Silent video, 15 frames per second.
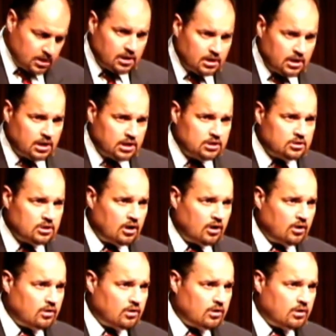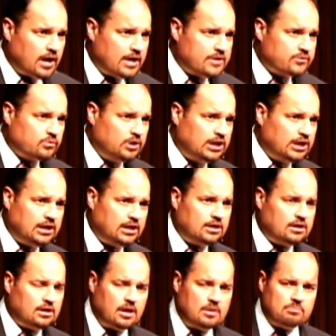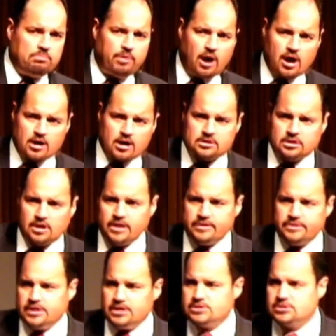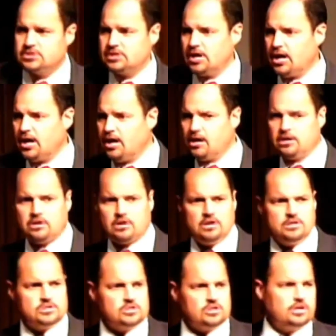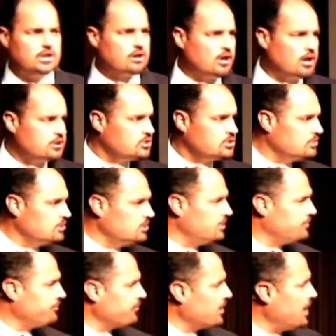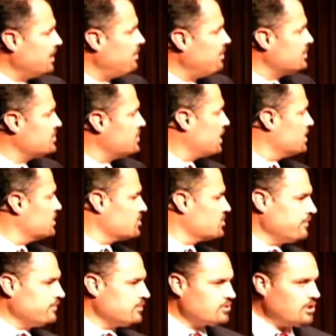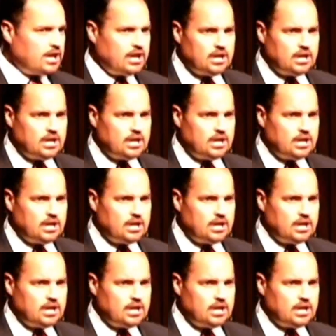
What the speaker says: You know, as we embarked on this, Curtis, you're here, aren't you? You didn't forget about second service, right?